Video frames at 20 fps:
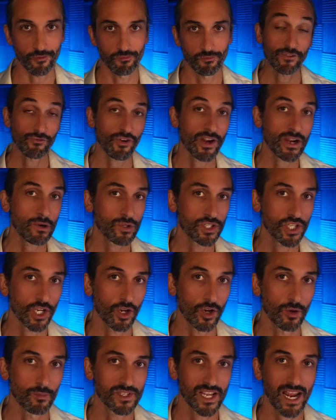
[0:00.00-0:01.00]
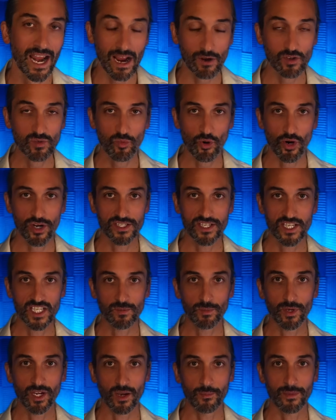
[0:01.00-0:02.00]
In real terms, house prices
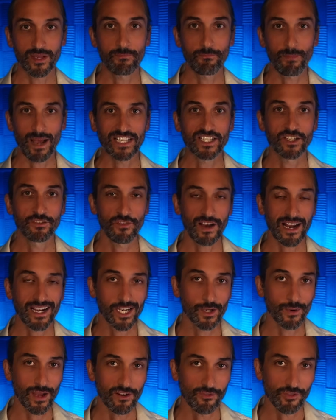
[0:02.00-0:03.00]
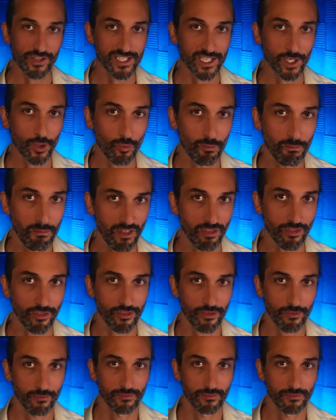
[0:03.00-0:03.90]
are becoming better value every single month.